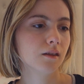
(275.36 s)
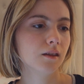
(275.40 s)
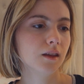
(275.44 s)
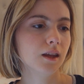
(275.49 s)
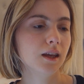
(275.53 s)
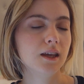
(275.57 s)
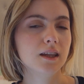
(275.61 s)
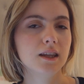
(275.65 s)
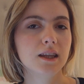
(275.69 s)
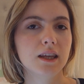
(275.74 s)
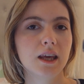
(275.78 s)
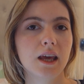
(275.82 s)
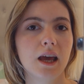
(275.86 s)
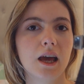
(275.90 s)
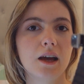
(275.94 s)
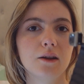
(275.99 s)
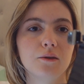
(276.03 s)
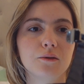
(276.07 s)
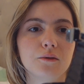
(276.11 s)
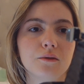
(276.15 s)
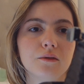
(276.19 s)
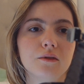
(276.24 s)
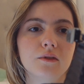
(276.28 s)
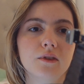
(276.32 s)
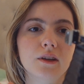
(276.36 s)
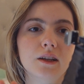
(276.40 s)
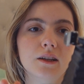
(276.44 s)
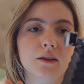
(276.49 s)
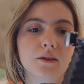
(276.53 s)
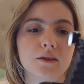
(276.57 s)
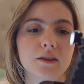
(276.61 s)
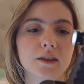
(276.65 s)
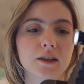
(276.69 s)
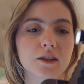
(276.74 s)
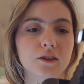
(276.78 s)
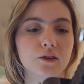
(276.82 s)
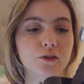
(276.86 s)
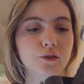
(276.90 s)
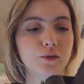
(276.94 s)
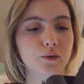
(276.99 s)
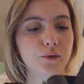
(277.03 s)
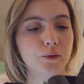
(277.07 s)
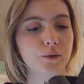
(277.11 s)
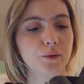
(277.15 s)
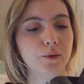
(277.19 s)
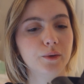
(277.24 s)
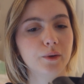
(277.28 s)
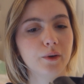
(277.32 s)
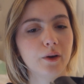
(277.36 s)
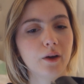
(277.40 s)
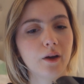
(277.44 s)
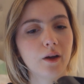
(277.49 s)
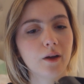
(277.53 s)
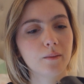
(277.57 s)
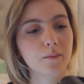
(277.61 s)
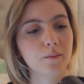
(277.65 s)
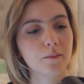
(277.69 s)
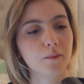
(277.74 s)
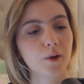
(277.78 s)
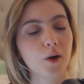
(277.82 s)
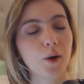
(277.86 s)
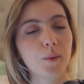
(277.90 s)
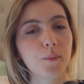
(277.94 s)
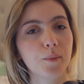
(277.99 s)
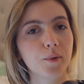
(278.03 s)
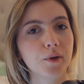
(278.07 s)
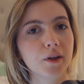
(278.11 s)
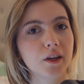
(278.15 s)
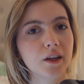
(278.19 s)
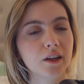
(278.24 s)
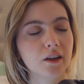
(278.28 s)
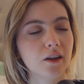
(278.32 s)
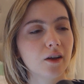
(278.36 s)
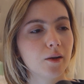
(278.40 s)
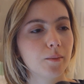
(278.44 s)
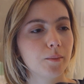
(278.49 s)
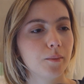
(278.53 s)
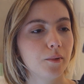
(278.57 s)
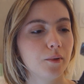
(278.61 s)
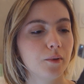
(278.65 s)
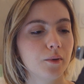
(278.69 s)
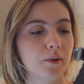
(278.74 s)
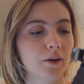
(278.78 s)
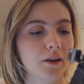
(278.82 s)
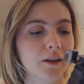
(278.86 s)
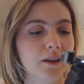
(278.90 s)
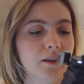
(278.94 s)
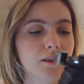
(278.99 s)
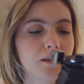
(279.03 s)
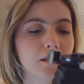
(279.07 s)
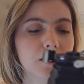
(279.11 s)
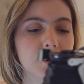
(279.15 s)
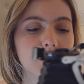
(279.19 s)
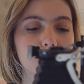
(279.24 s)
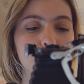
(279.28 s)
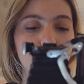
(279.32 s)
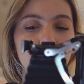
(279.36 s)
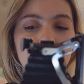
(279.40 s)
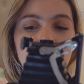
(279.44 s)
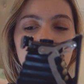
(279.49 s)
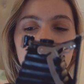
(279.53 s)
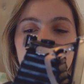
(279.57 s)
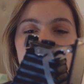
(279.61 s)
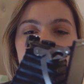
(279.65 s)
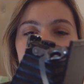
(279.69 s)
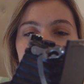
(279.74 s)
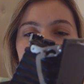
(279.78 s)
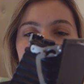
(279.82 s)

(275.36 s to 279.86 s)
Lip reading: And yeah, I don't feel the need to open it up or anything because